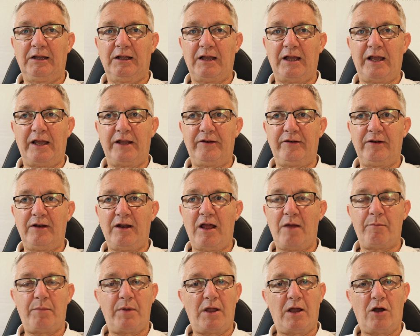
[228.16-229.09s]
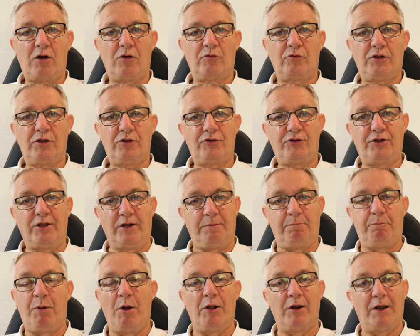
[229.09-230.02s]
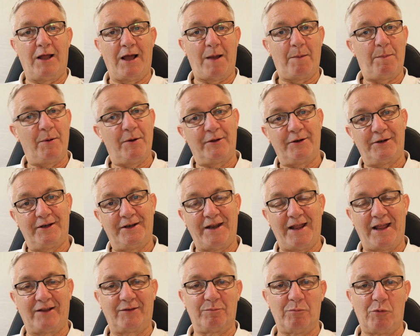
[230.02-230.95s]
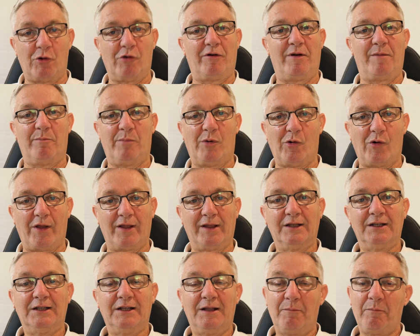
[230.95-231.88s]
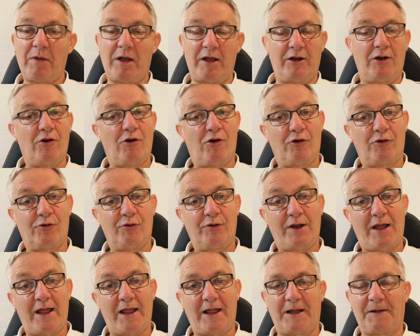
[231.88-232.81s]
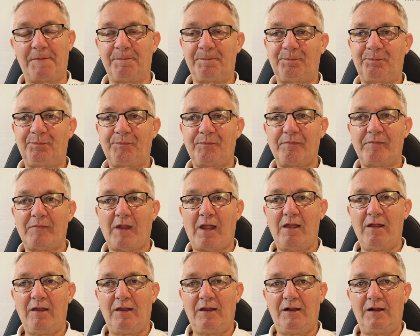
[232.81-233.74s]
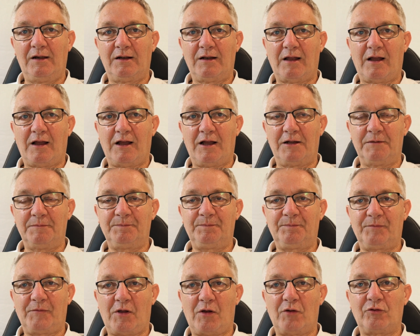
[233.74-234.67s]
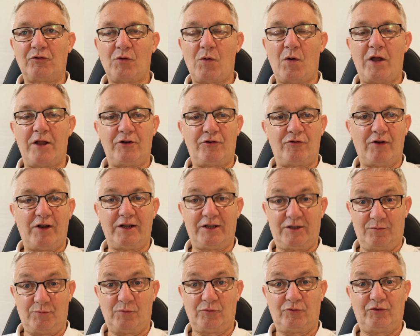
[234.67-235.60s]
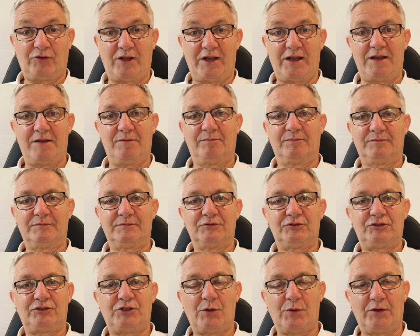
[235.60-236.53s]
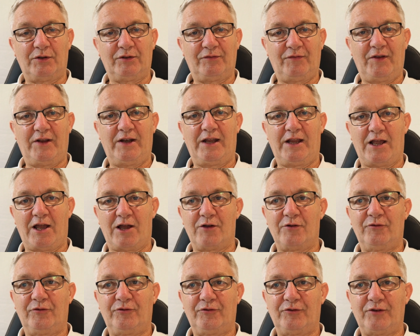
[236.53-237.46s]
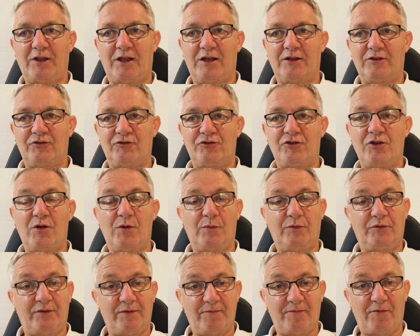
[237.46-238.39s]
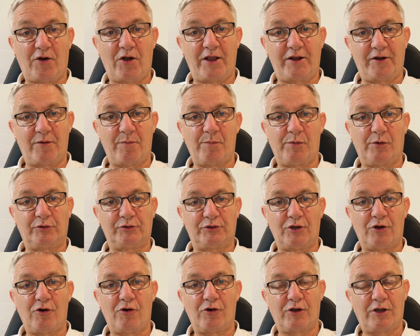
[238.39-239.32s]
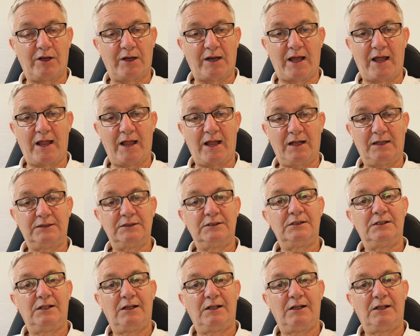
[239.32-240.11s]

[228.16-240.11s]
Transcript: And lo and behold, who should pull up at the next mooring buoy but the Hokulea. I was quite intrigued to see Stuart's videos. Stuart was invited on board the Hokulea,